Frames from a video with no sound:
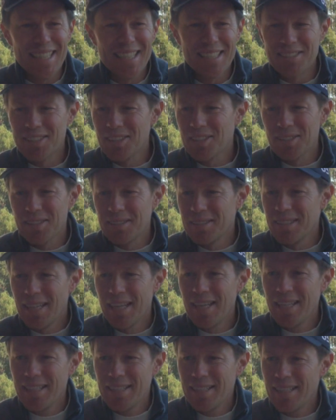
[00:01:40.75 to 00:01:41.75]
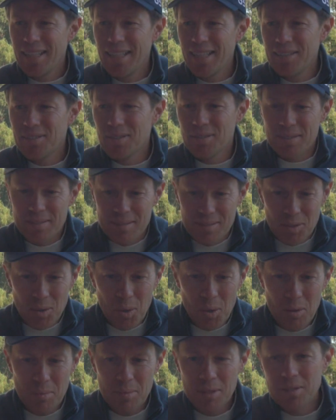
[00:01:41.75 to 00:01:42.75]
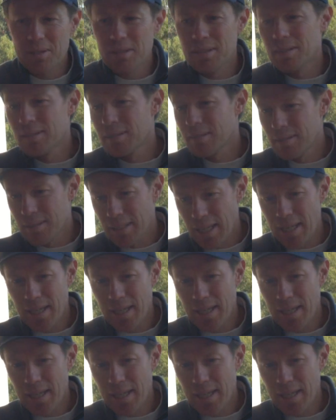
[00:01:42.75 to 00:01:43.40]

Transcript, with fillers: it's just any any tournaments,